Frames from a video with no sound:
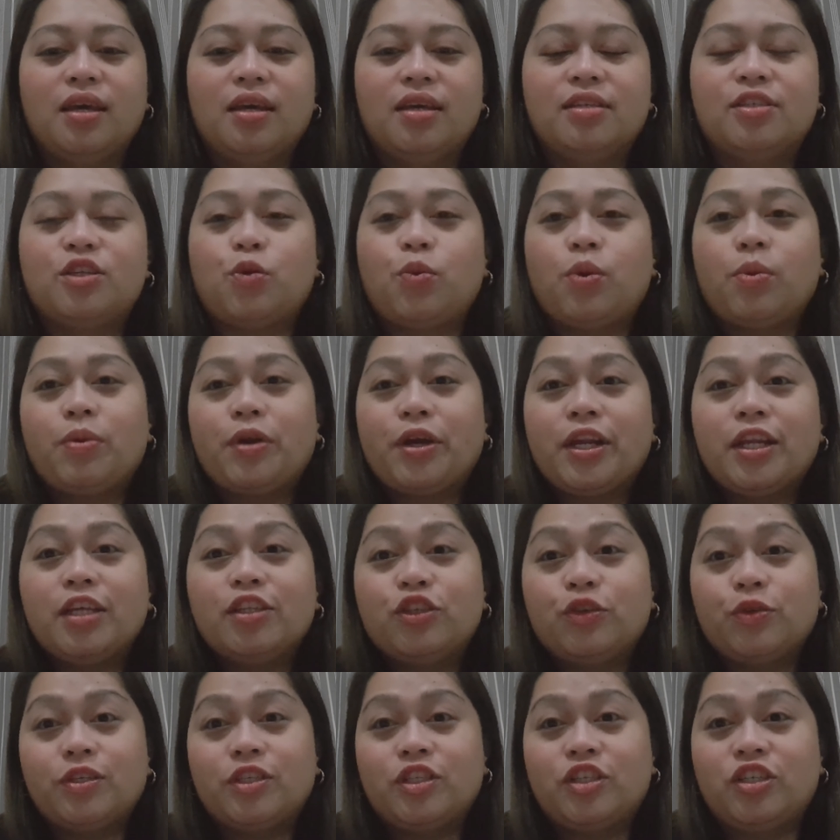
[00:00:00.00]
So what we're gonna
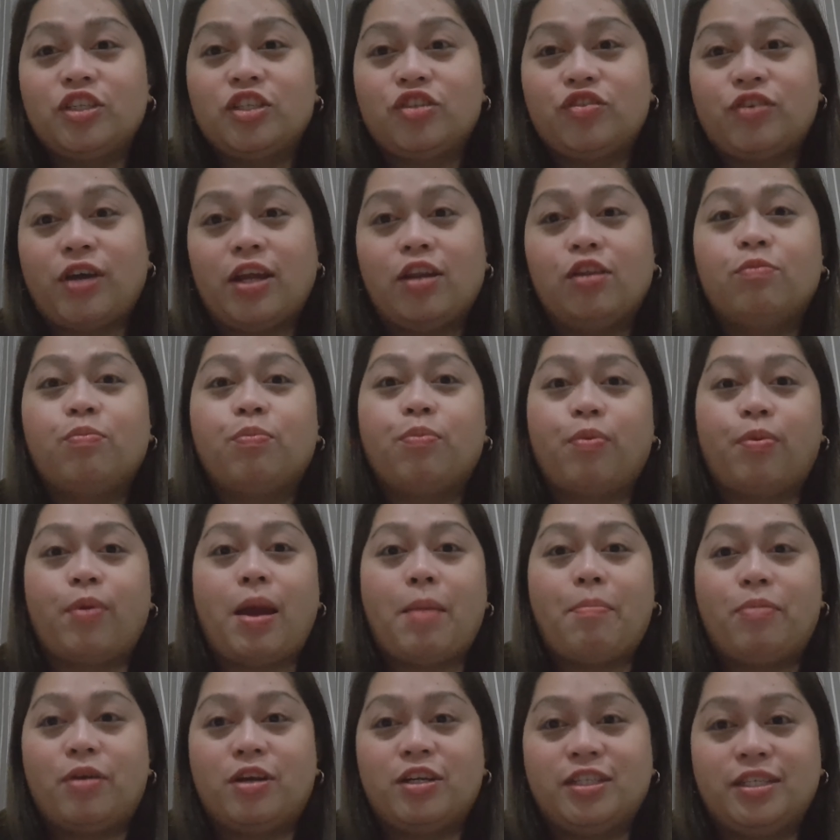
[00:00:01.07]
do is just try to
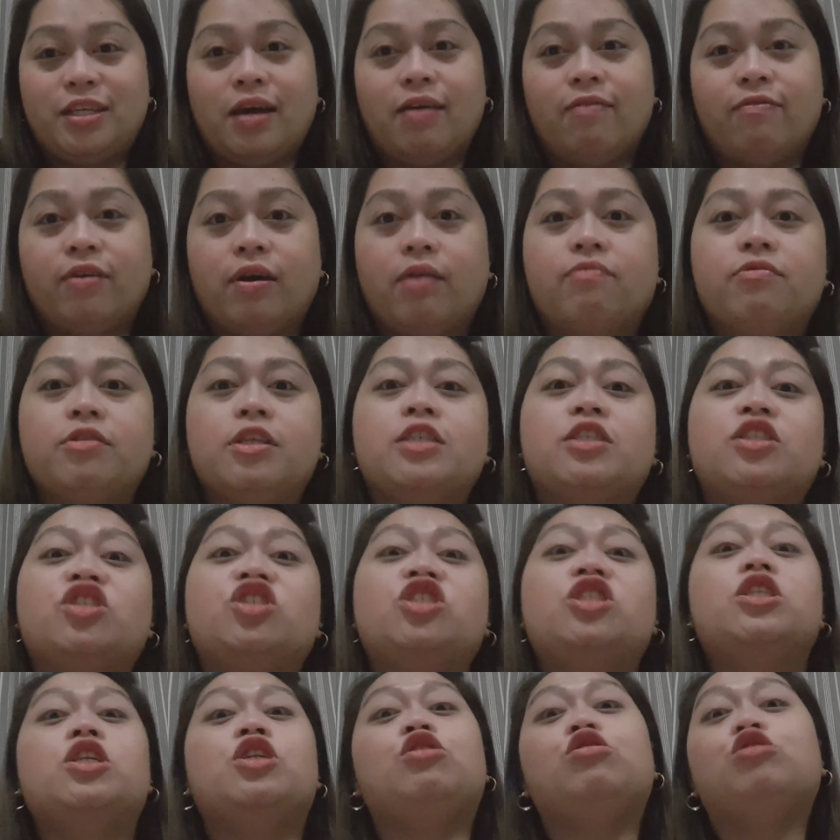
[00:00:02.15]
prep ourselves up.
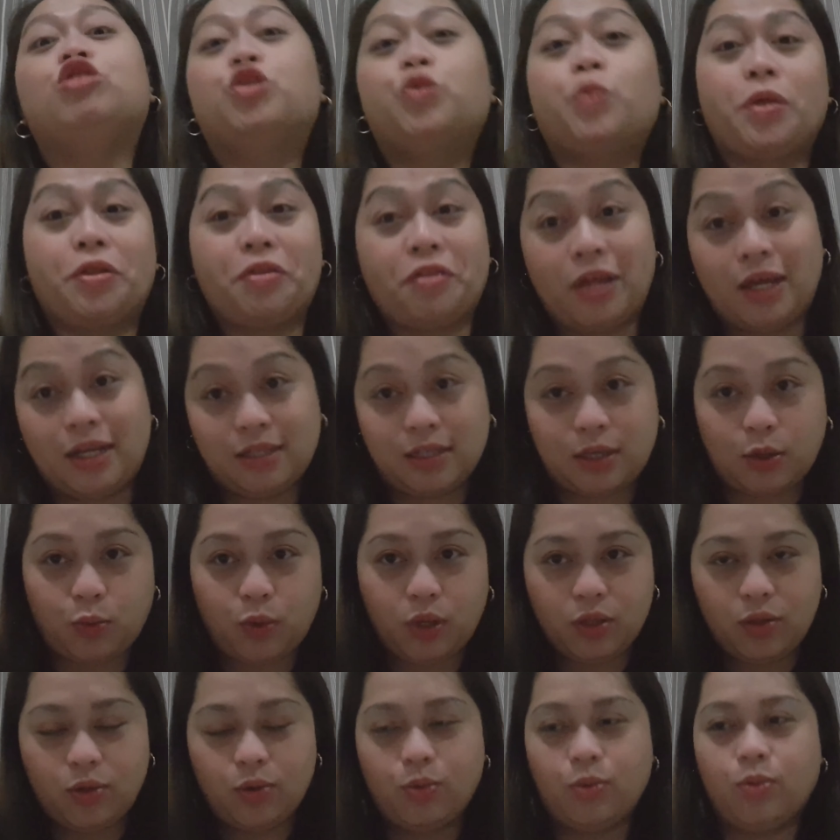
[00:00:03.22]
Just the usual things that we
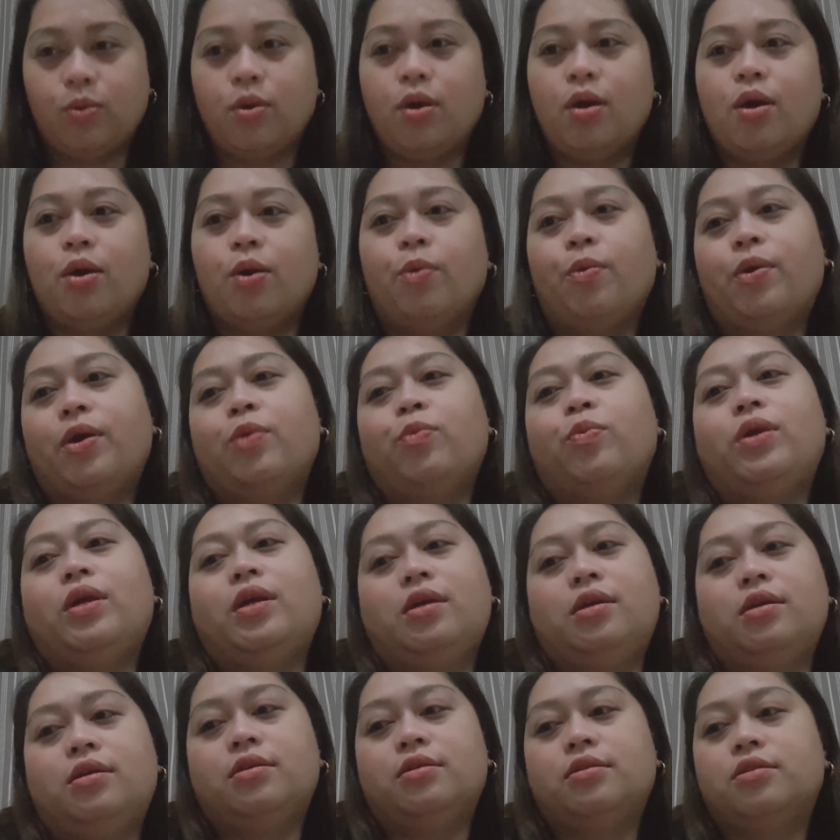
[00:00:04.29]
do when
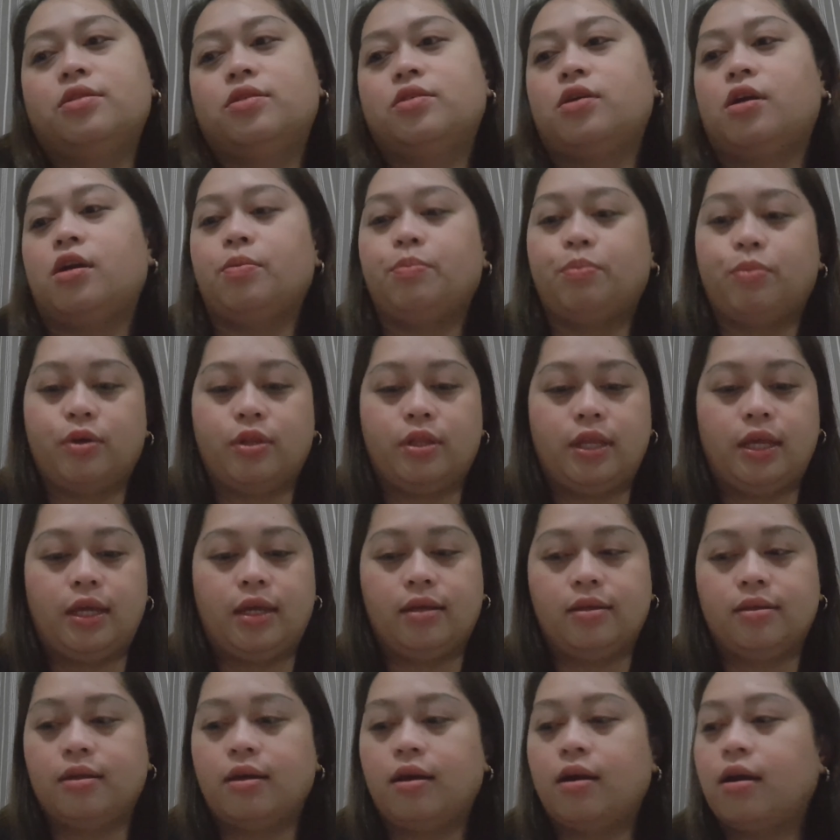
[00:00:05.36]
we start
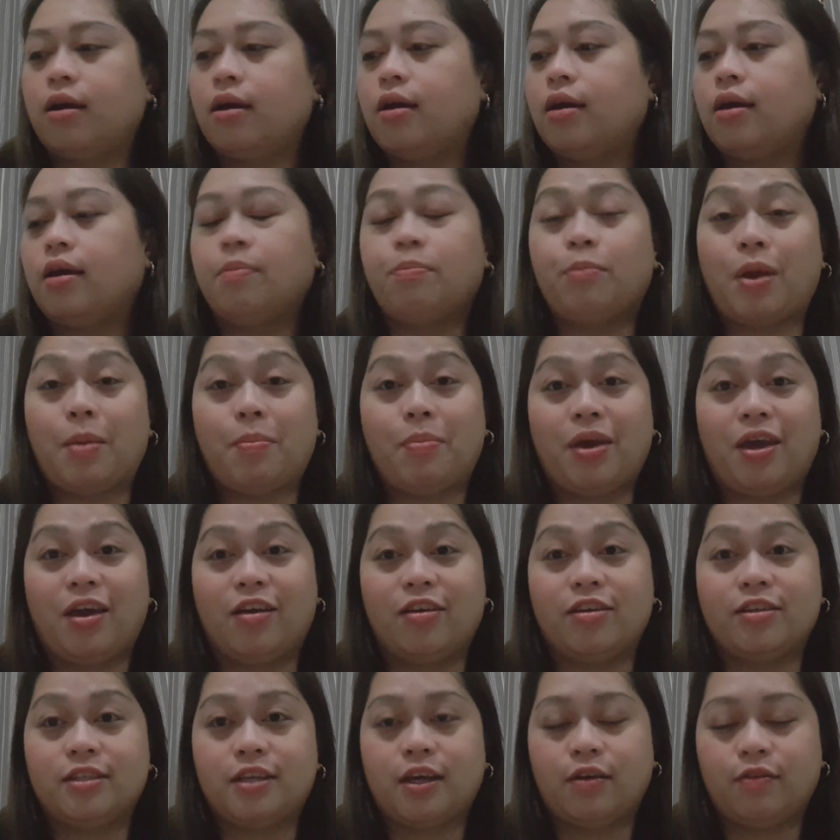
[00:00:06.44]
prepping
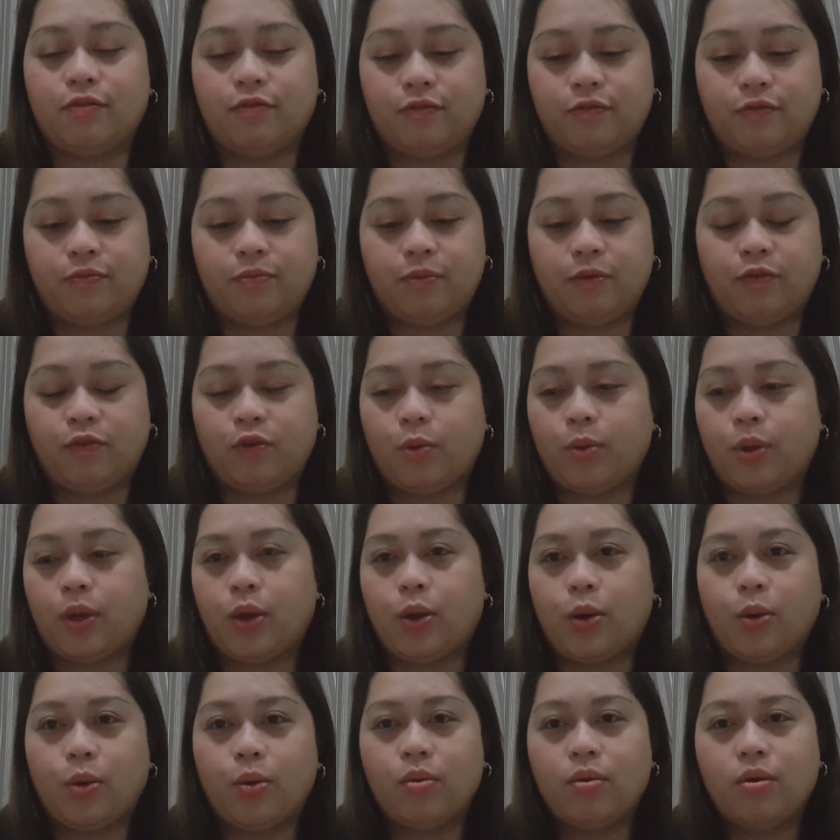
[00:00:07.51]
ourselves before we
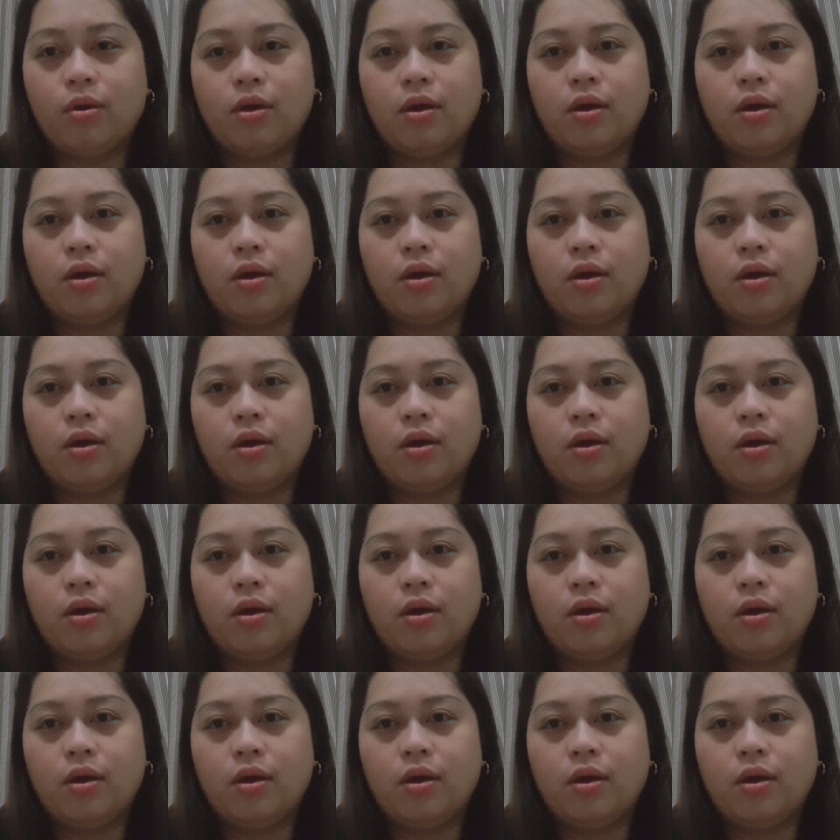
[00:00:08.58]
go.